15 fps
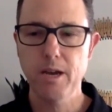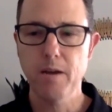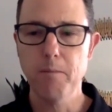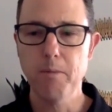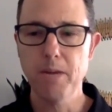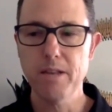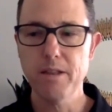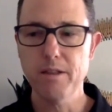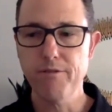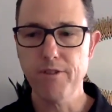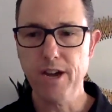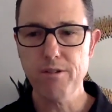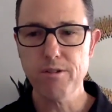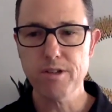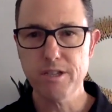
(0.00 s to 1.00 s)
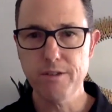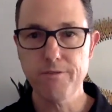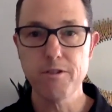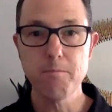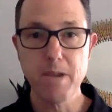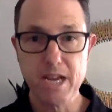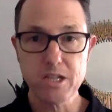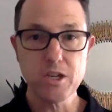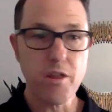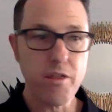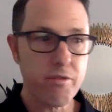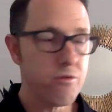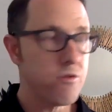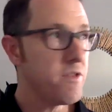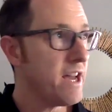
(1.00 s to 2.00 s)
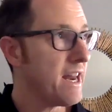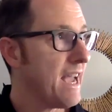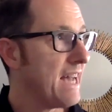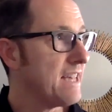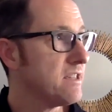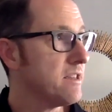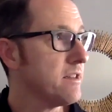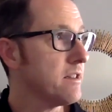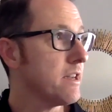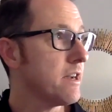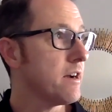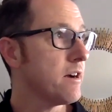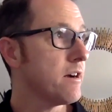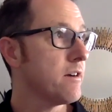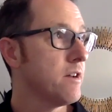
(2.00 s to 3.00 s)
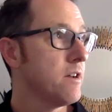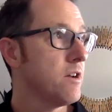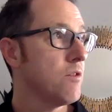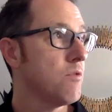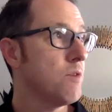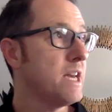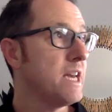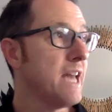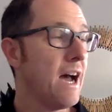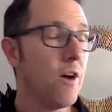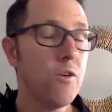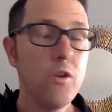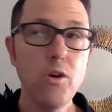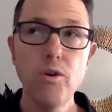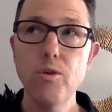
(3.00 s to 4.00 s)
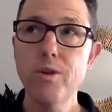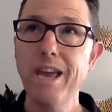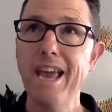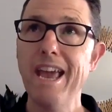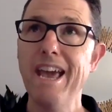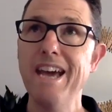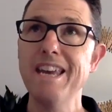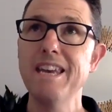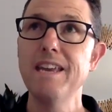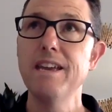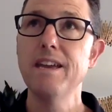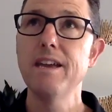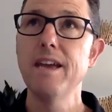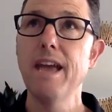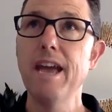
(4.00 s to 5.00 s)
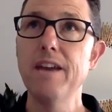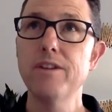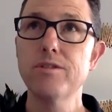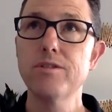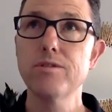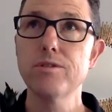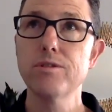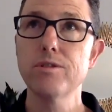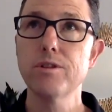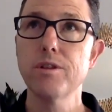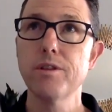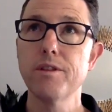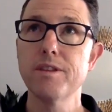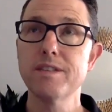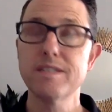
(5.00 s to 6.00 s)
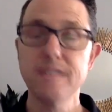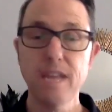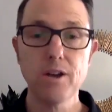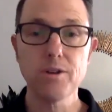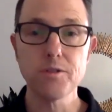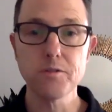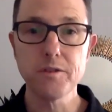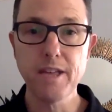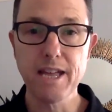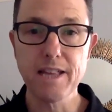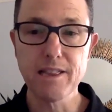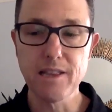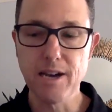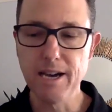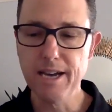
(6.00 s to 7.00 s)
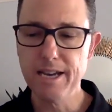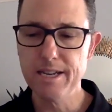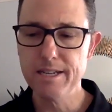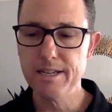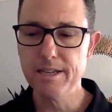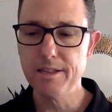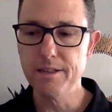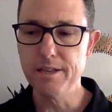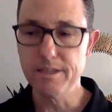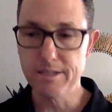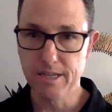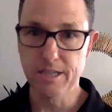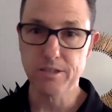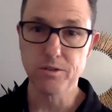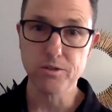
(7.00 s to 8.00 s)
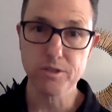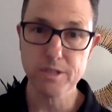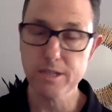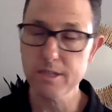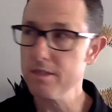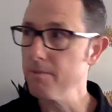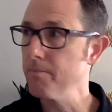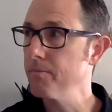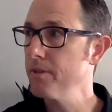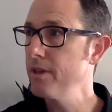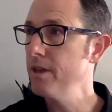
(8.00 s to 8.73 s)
But the virus, if it makes it through that acid layer, we now know can enter the cells that line the intestinal system.